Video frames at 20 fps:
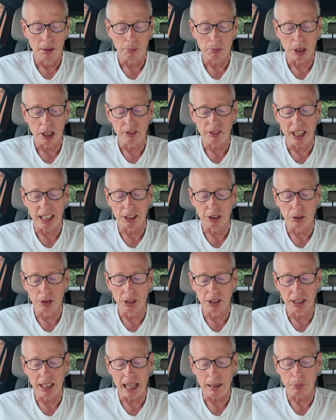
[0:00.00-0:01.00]
Both
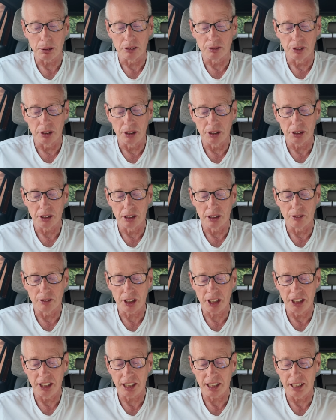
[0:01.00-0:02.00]
Android and Apple versions
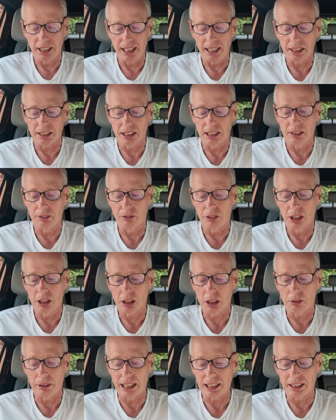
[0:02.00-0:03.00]
of Kia Connect give the
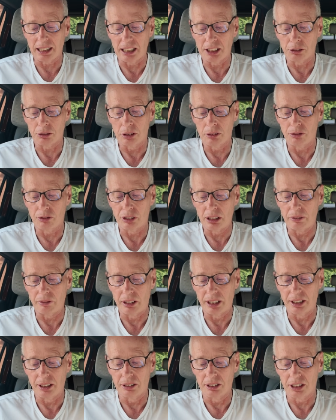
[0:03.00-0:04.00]
correct answer of
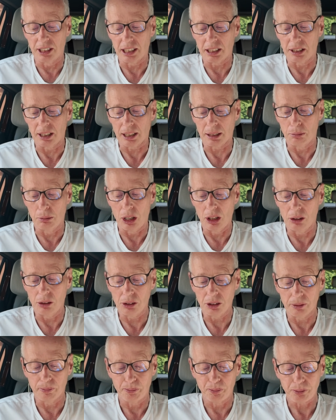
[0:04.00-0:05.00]
3366
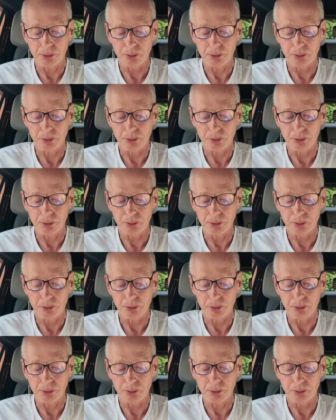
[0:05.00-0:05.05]
miles,